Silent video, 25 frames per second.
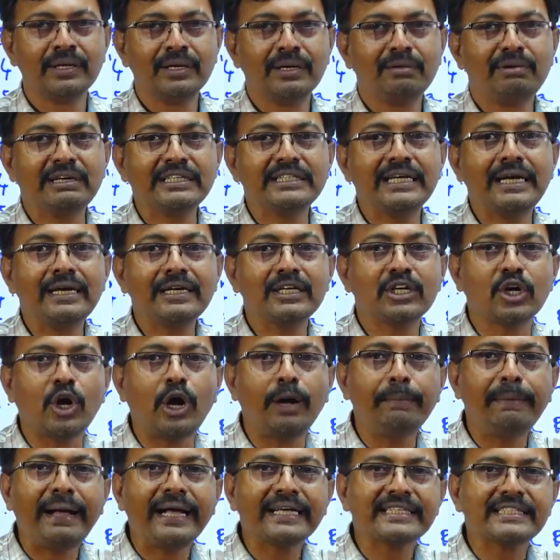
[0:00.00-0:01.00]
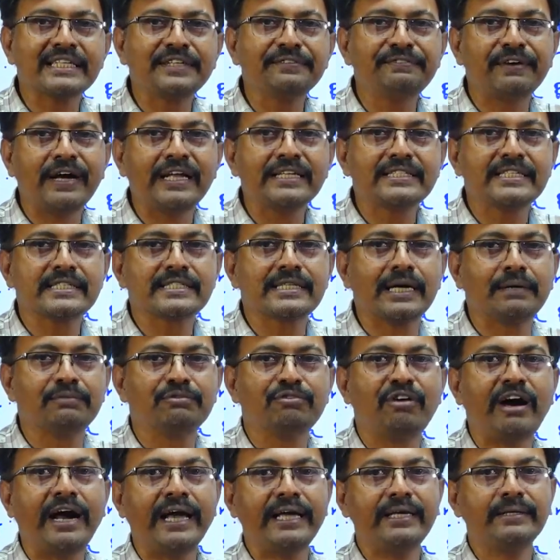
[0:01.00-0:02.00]
What is the drawbacks in file system?
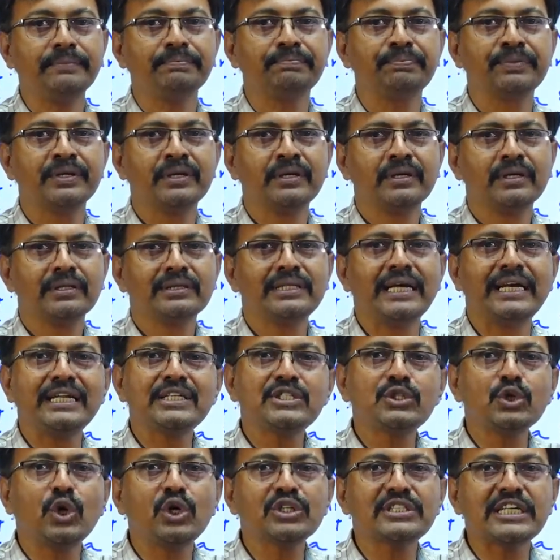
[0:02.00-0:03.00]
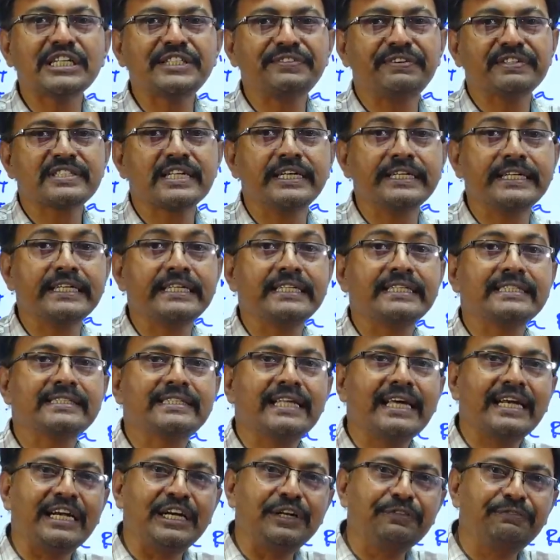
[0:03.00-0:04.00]
Why? There is no such facility. Is
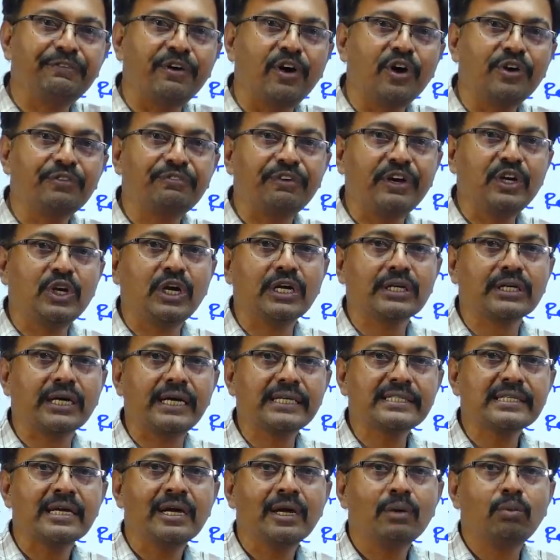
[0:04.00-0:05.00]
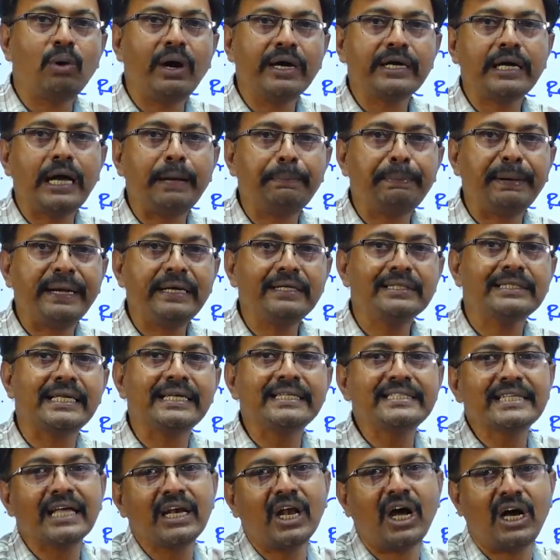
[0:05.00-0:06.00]
there any power failure occurs? What happened? There
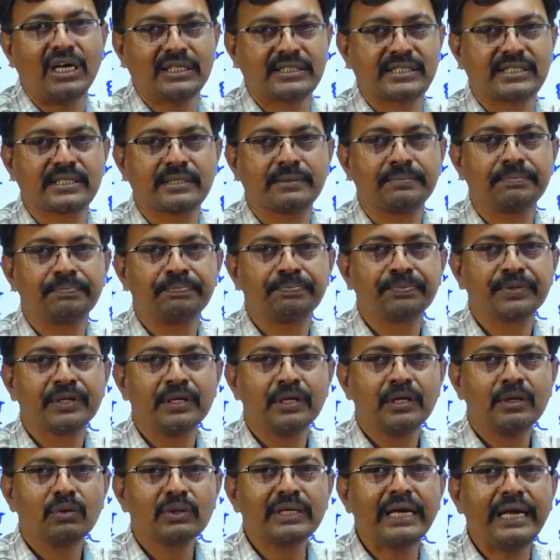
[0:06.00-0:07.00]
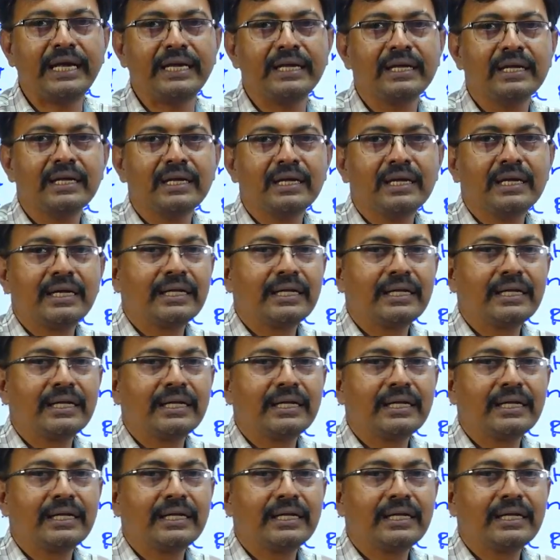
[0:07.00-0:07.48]
is a loss. Okay.